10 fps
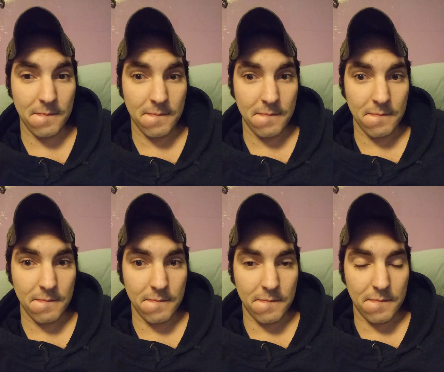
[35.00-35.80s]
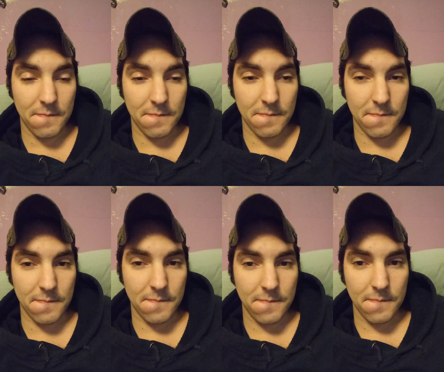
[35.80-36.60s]

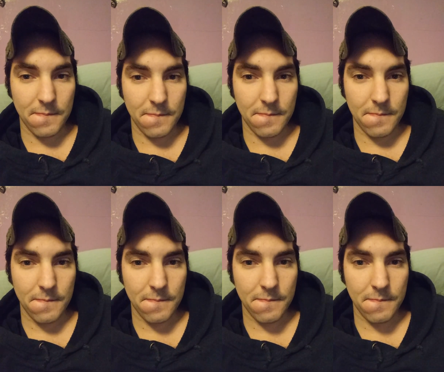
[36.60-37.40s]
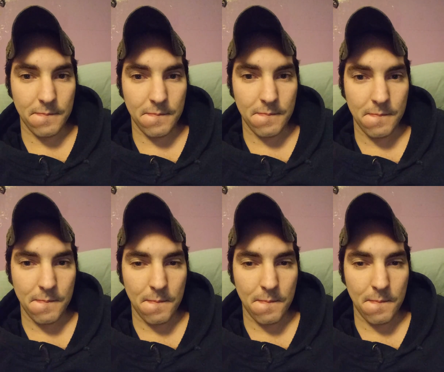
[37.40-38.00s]
Nothing is said.